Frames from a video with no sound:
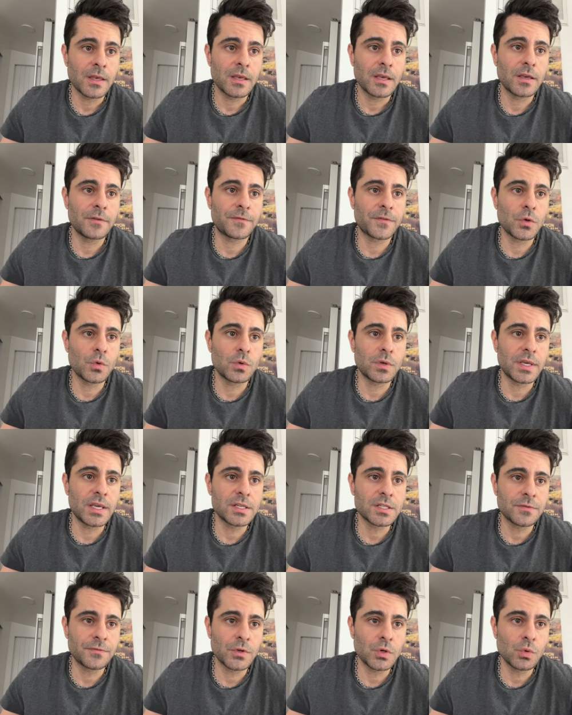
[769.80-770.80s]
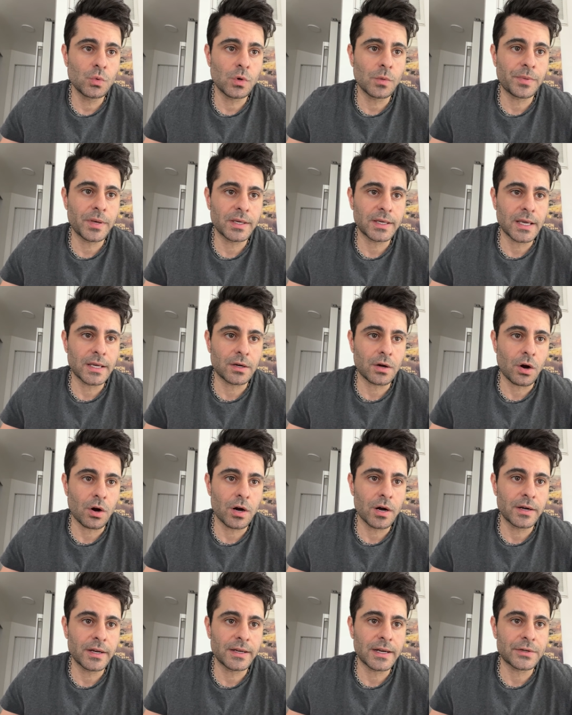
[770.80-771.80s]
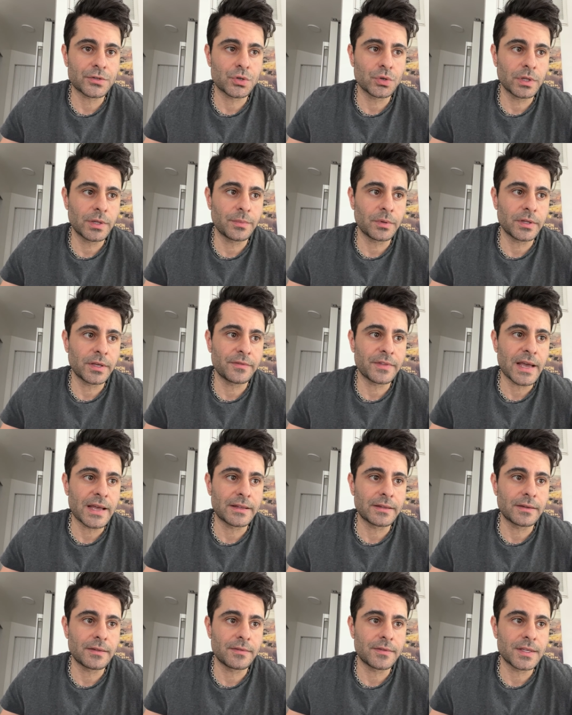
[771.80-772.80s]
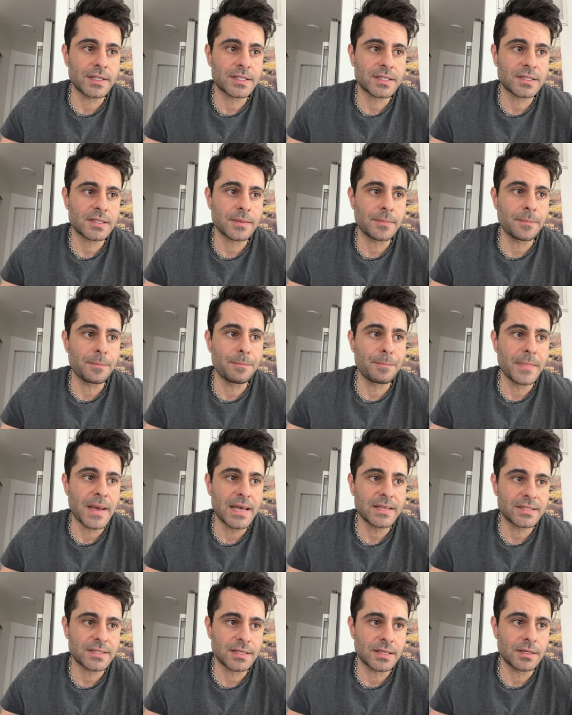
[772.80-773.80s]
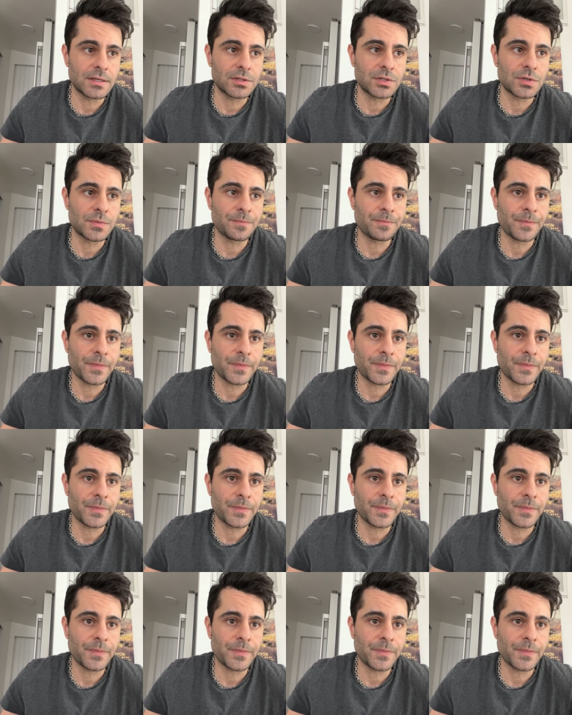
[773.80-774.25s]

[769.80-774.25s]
If you each of you will pick a card, and I truly believe that this message